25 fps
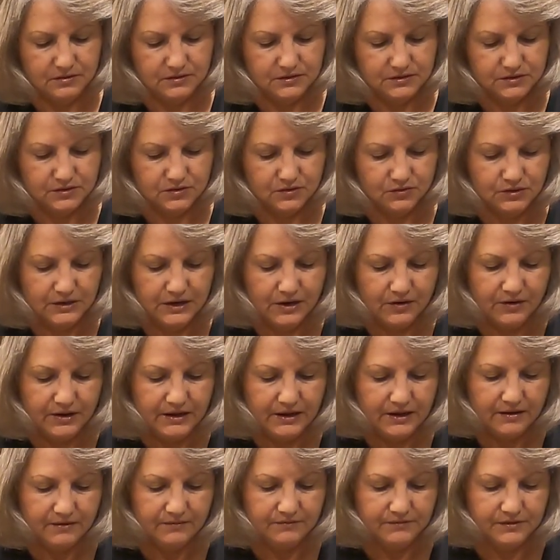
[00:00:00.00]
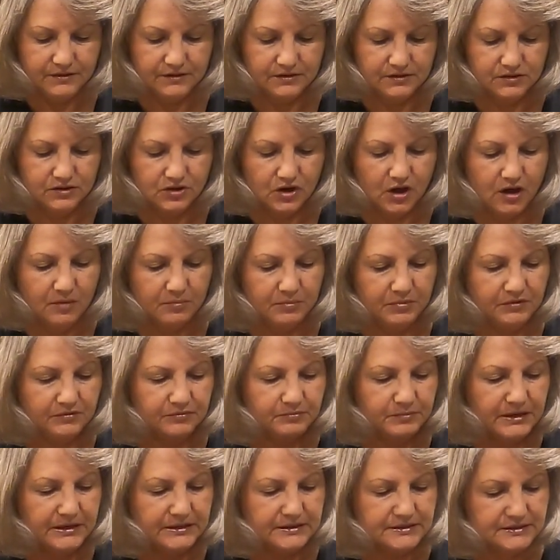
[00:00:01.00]
So now I have the top
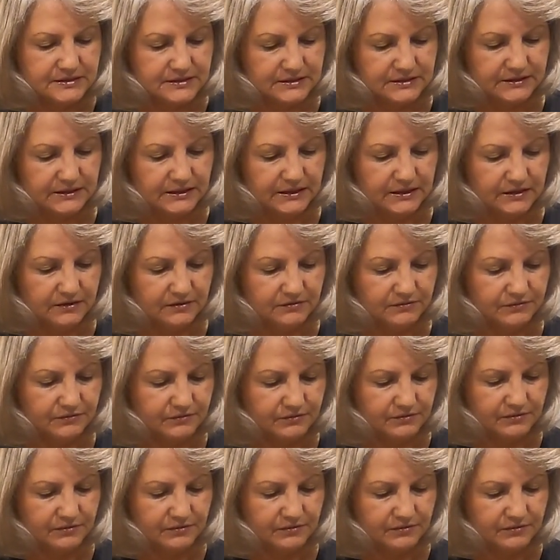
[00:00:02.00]
of my sleeve